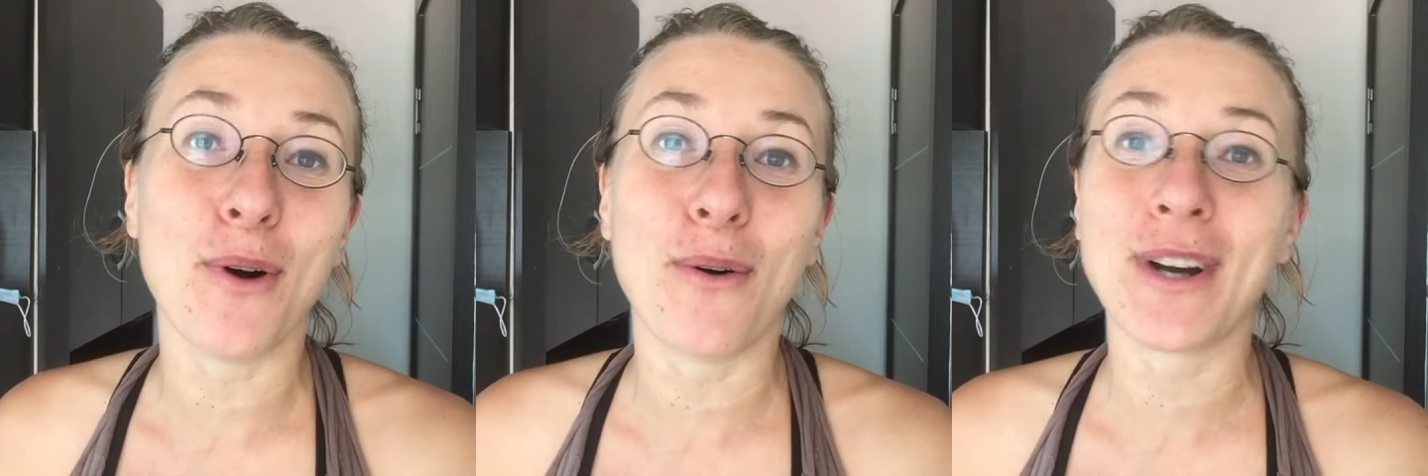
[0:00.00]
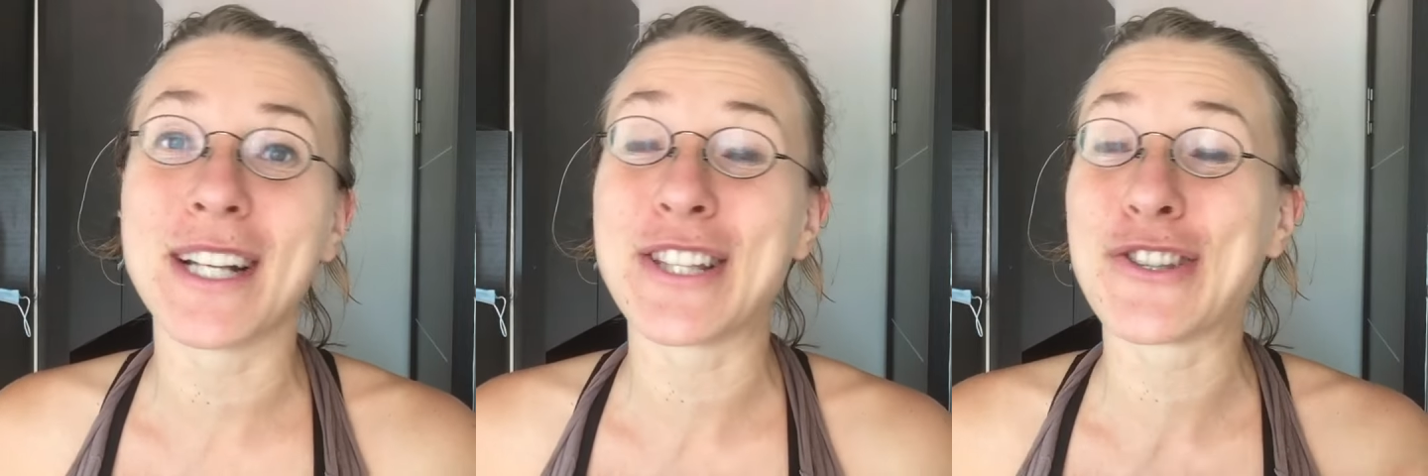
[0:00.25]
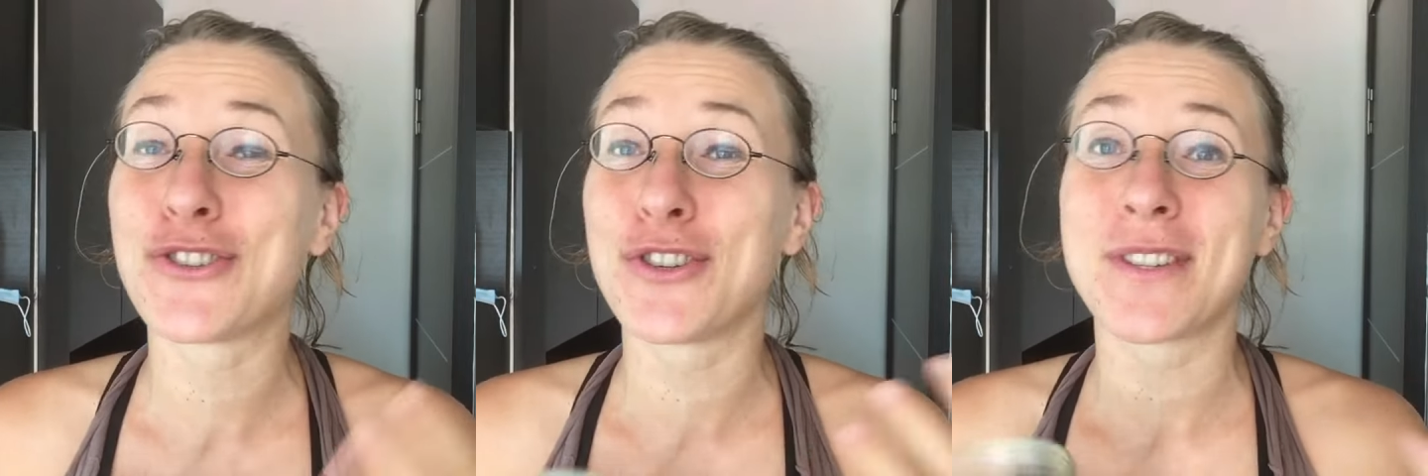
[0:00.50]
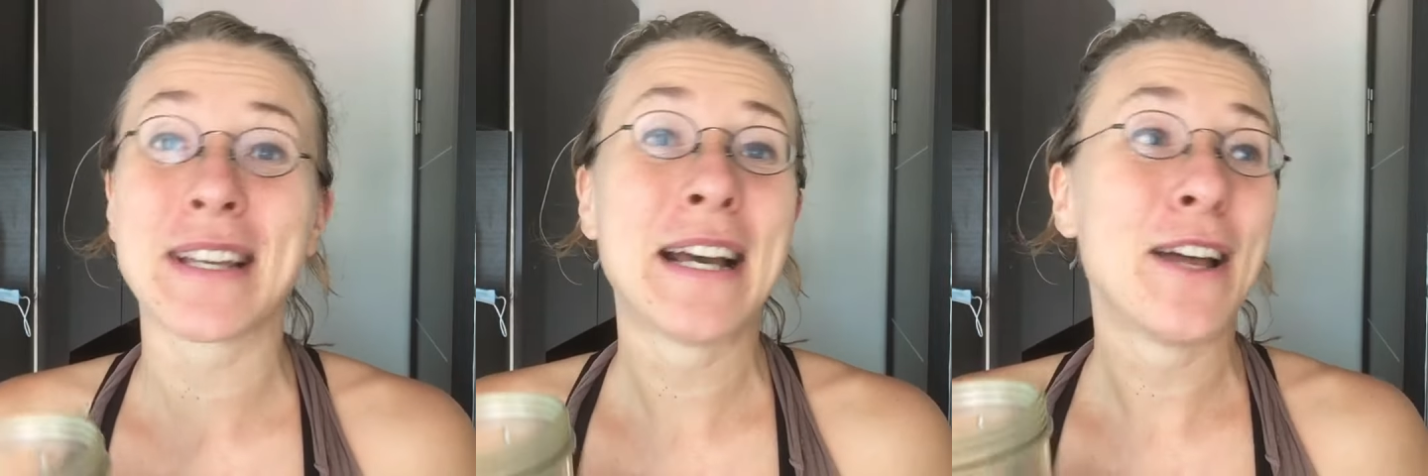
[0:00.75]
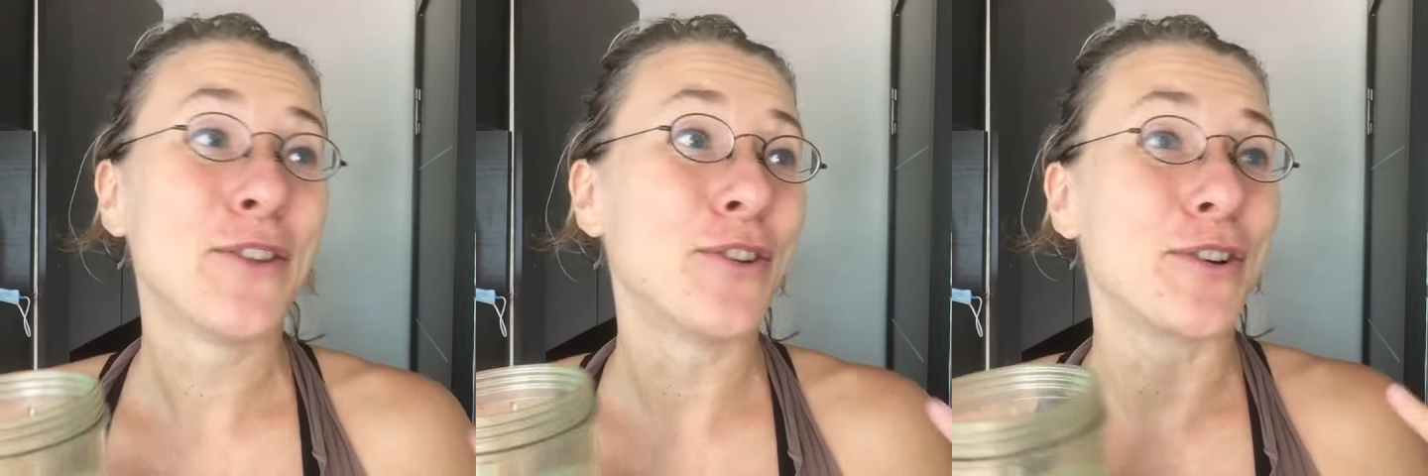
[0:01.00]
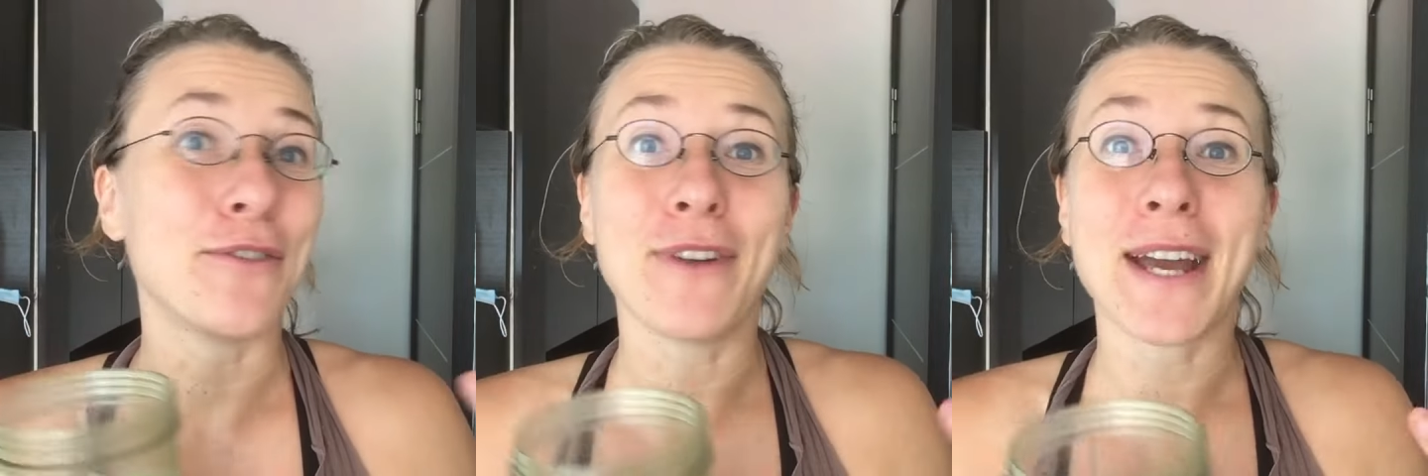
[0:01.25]
or it's just
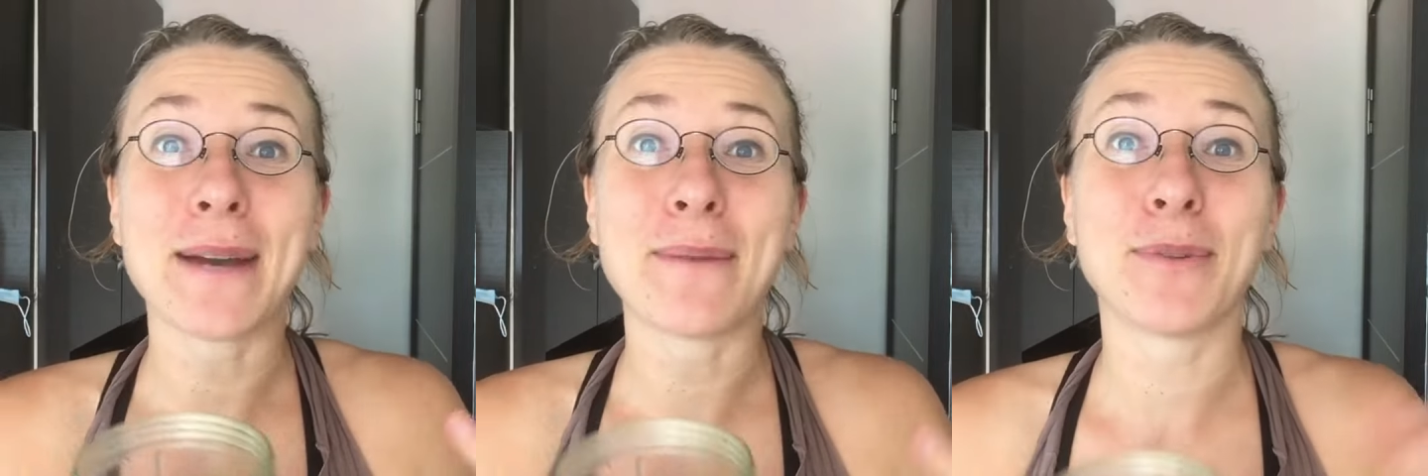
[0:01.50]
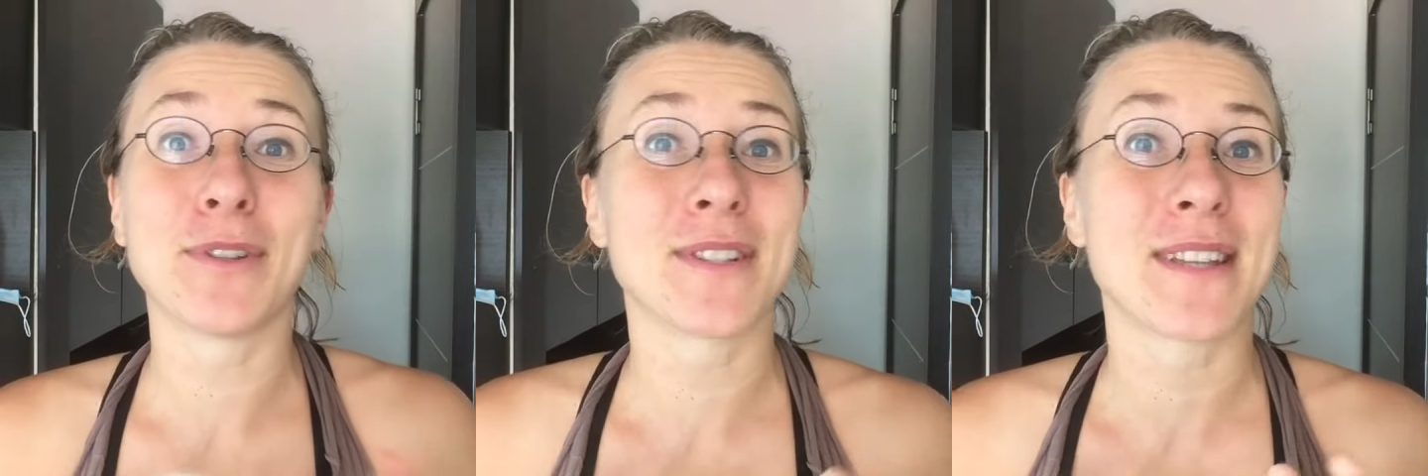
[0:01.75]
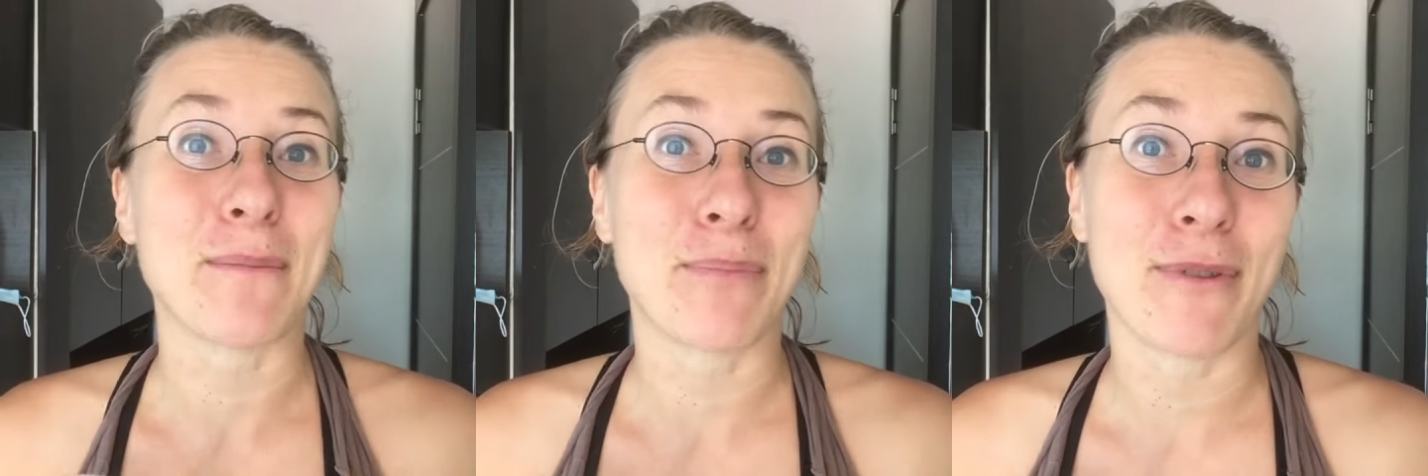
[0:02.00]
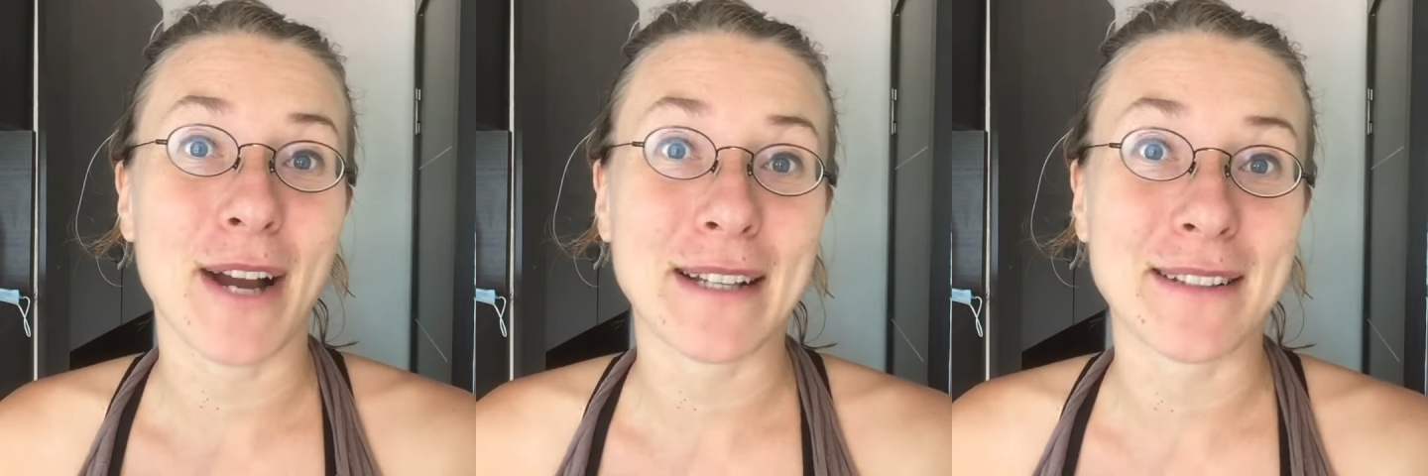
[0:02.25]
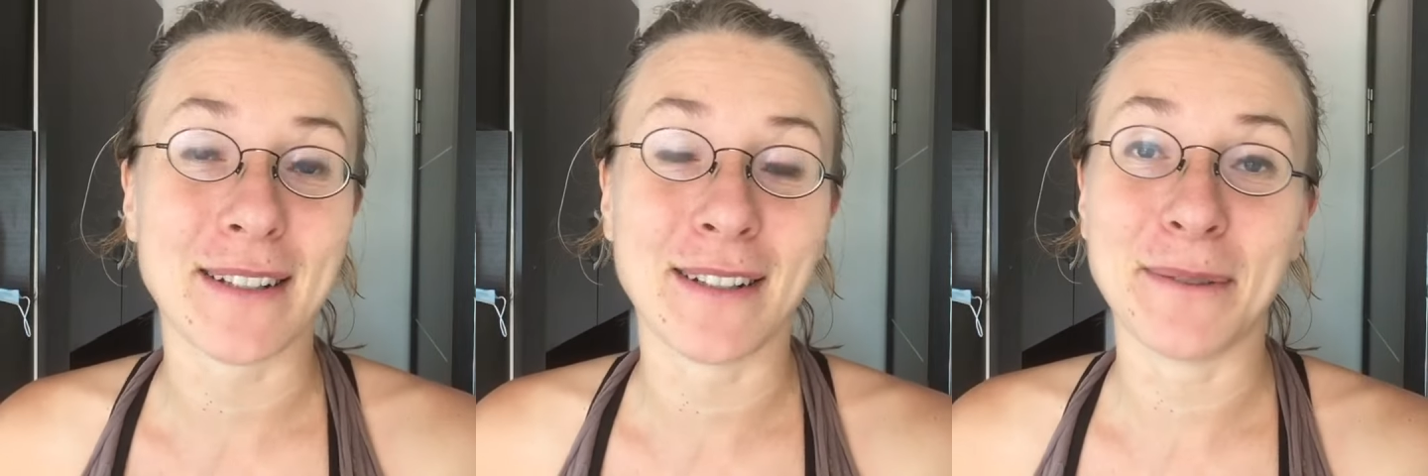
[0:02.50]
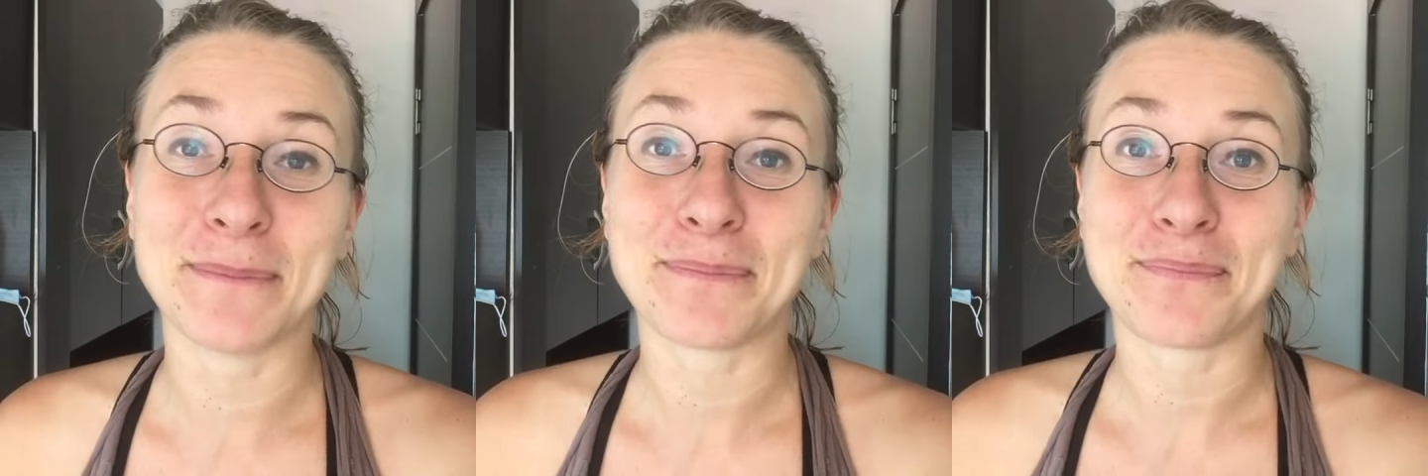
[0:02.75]
not available, it's unpractical.